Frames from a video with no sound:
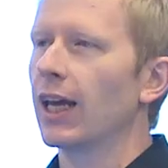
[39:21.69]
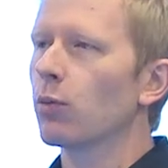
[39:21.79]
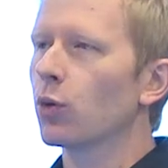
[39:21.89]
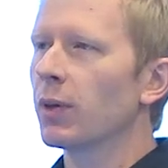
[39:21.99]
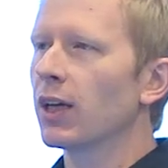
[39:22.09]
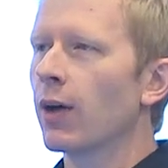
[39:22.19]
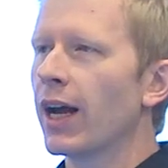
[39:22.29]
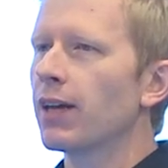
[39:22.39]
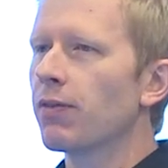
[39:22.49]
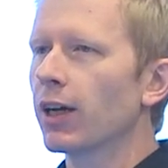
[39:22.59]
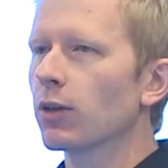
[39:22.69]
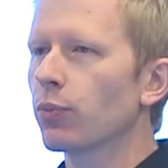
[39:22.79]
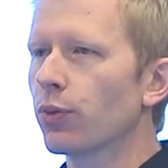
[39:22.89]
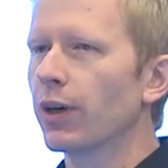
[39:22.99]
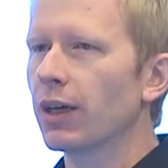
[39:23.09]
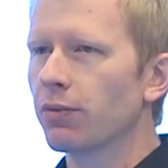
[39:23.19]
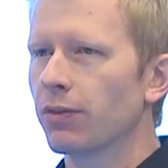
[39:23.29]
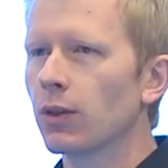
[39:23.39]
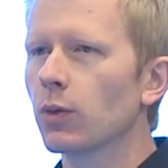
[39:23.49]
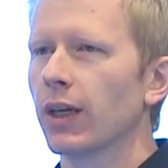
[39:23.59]
It would be great if I could
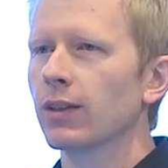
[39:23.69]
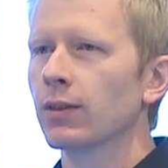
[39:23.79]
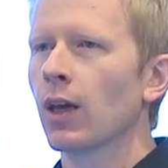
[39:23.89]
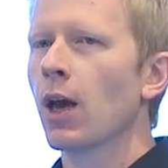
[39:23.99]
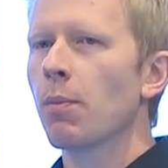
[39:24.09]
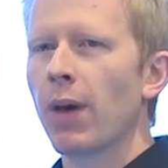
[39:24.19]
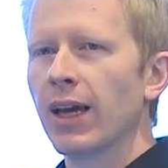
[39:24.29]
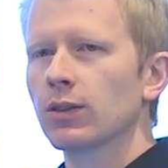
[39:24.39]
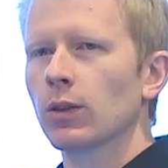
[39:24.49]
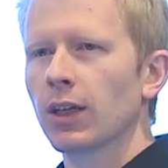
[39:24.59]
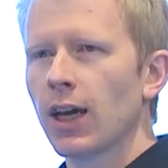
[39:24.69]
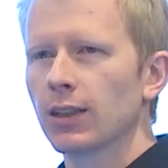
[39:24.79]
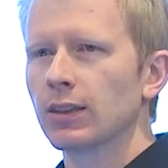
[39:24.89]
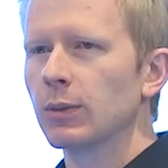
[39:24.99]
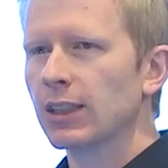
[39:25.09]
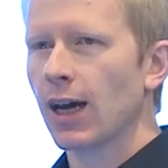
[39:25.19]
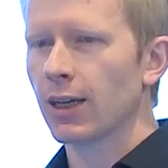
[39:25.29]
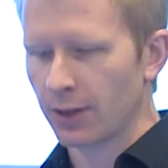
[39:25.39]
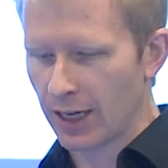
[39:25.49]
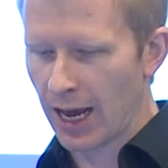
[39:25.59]
pre-fill this based on customer
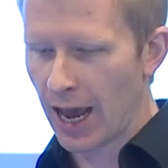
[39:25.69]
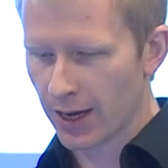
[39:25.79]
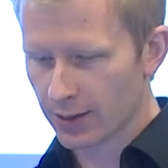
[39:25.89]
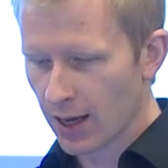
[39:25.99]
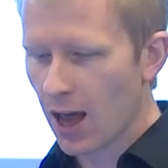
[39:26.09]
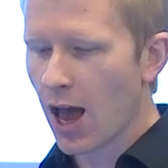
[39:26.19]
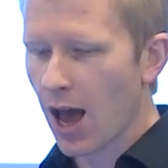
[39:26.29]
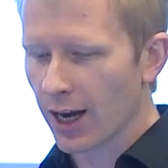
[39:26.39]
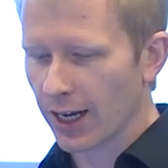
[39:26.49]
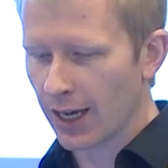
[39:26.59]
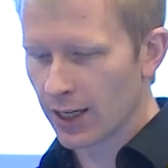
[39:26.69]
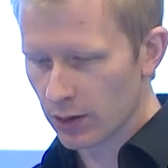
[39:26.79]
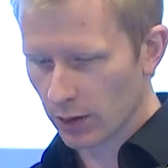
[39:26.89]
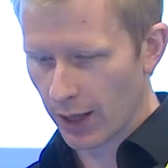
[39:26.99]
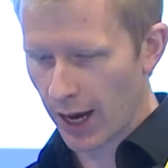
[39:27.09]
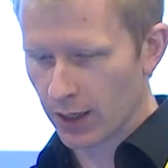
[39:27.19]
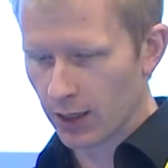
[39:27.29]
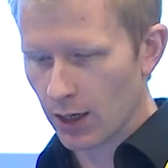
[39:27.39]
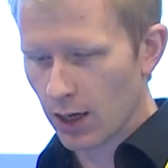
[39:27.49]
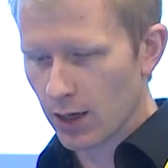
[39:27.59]
data in AX, and I can do that.
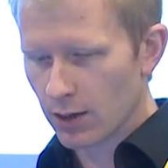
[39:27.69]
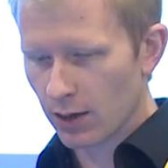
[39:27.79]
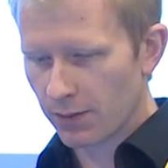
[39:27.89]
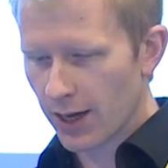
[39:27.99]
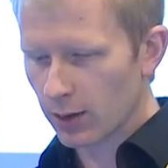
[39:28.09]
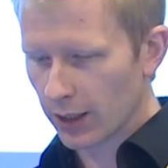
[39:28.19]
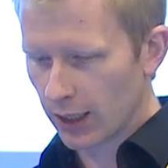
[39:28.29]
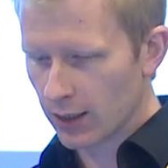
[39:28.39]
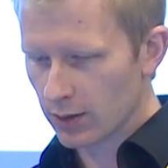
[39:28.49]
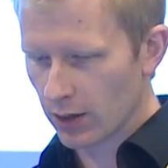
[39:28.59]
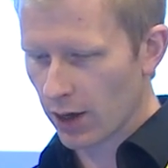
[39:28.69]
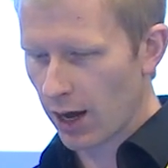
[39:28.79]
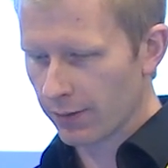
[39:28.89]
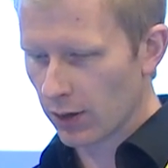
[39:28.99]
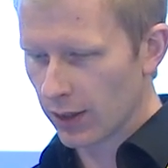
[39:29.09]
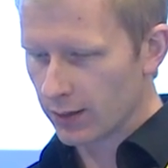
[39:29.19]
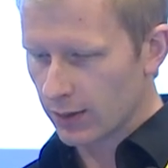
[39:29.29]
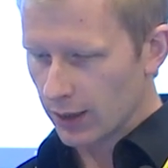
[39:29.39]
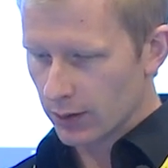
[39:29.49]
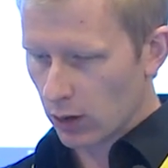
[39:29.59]
So if I look at insert, I've got these
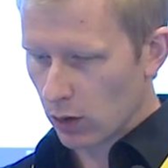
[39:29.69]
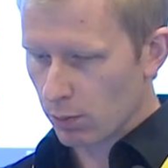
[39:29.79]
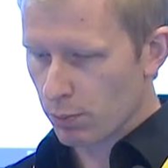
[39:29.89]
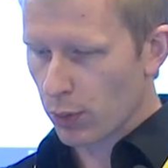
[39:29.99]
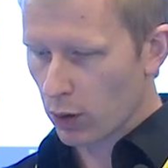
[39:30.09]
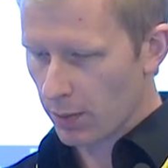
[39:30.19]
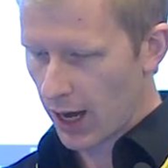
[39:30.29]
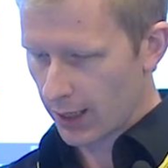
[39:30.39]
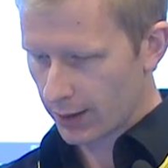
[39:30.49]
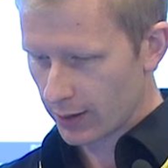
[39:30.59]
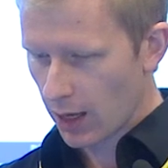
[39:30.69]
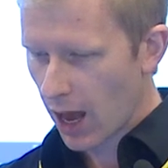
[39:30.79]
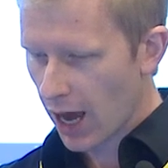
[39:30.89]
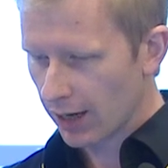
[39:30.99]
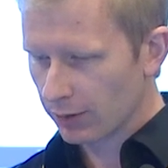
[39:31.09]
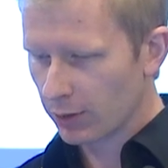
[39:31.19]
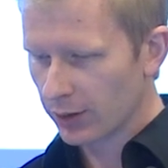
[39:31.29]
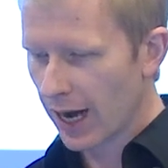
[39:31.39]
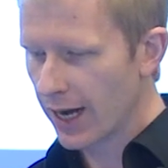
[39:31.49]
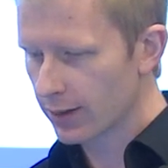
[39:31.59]
things called bookmarks, and I've
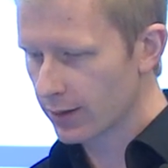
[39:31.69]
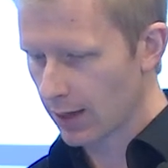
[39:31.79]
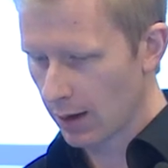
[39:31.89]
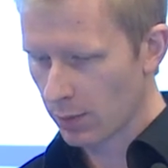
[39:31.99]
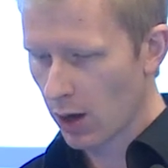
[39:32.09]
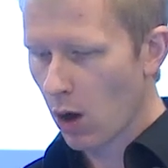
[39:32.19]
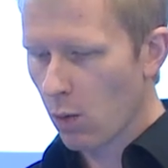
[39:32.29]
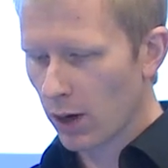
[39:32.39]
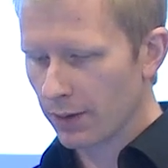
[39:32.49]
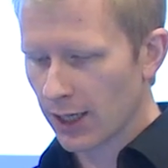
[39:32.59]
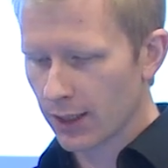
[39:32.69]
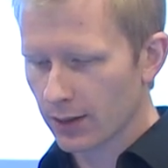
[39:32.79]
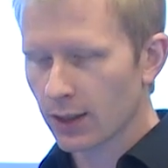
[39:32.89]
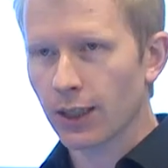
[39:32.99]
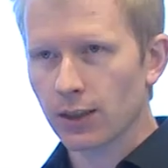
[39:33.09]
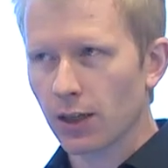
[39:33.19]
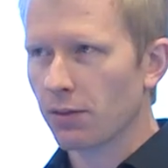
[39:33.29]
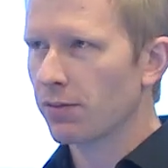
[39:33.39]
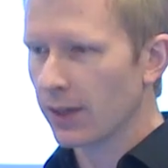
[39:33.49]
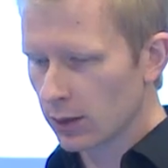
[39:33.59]
created some. What I've done is clicked in a
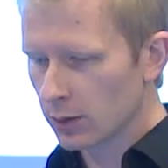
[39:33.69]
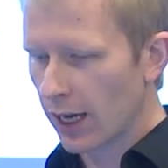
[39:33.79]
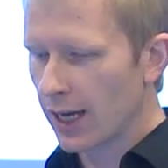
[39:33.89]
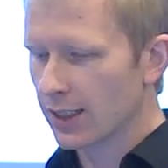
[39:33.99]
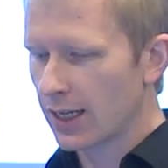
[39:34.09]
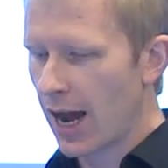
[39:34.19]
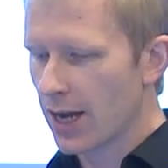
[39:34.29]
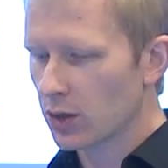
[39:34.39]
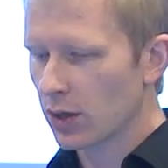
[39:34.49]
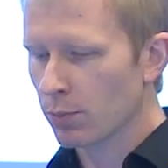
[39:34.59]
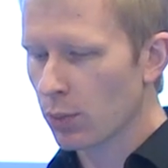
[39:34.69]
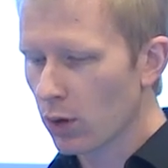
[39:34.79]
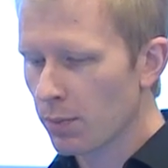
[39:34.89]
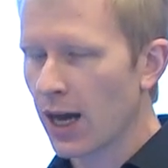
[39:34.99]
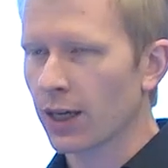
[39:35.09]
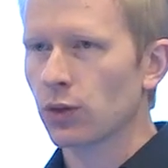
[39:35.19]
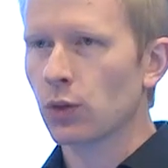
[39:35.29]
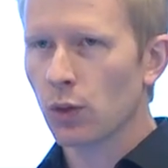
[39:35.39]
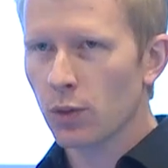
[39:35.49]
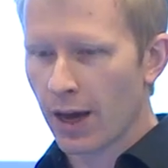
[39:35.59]
field and attached a bookmark
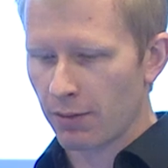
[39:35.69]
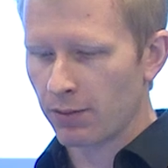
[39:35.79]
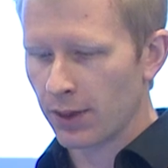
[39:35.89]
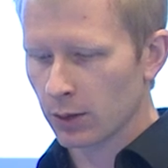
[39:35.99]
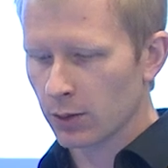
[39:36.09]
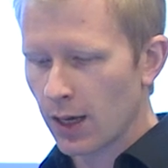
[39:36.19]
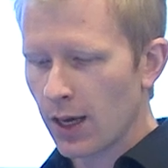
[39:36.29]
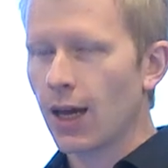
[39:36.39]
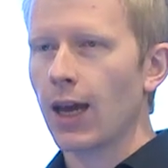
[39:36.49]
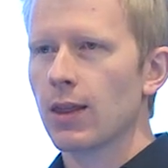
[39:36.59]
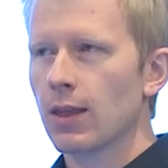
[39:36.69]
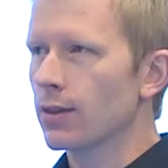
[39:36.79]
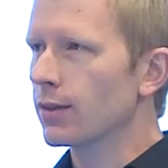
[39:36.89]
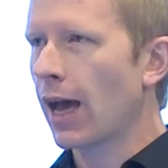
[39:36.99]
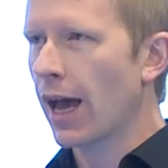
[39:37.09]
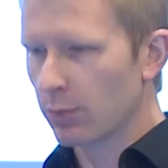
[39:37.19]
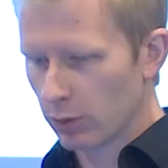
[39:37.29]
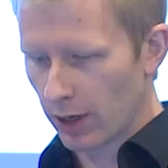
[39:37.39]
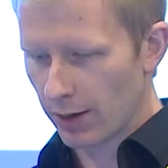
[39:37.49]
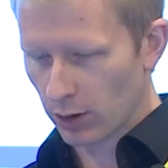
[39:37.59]
to that field in this table
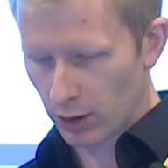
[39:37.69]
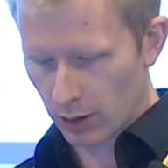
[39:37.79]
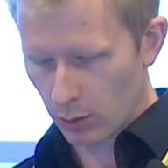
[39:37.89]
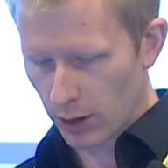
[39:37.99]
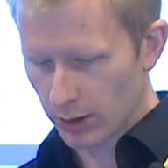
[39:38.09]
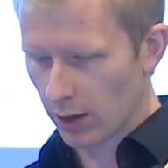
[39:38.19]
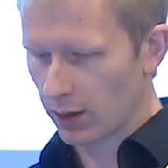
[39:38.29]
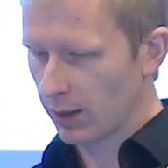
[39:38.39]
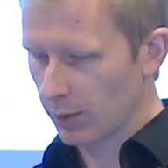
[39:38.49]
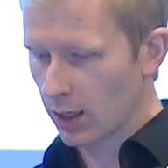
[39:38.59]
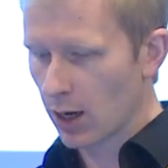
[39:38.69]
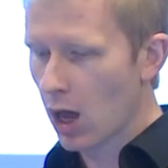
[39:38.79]
that I've got in the Word document.